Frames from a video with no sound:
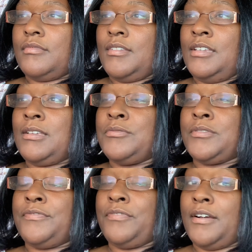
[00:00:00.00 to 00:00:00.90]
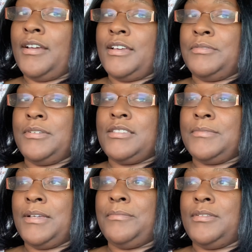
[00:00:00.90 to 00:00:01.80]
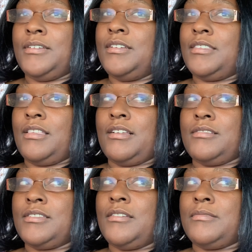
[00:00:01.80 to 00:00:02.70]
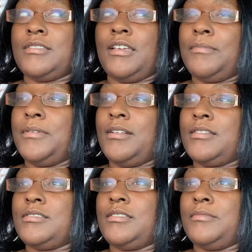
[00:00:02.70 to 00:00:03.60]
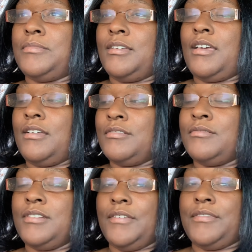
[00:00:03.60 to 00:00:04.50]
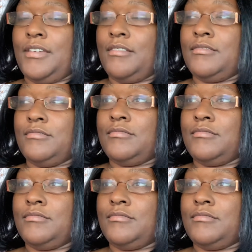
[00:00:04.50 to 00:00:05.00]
that's, I was afraid, because when they took my blood, I thought they were gonna say I was diabetic or something. But you never know.